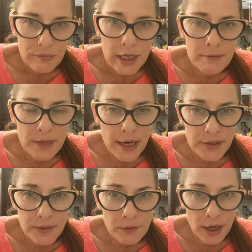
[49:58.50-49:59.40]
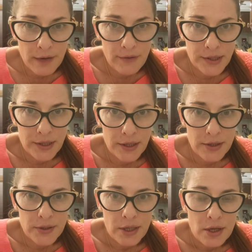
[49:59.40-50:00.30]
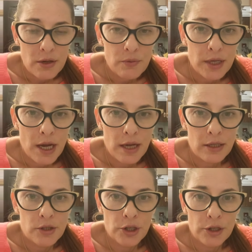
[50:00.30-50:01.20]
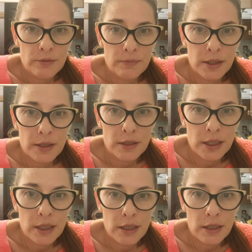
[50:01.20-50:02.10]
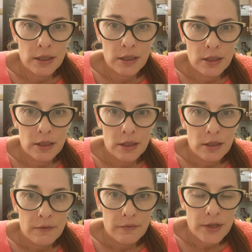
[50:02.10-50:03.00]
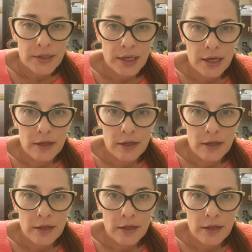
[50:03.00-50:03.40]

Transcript: And we had some great visitors. We had a Germany visit.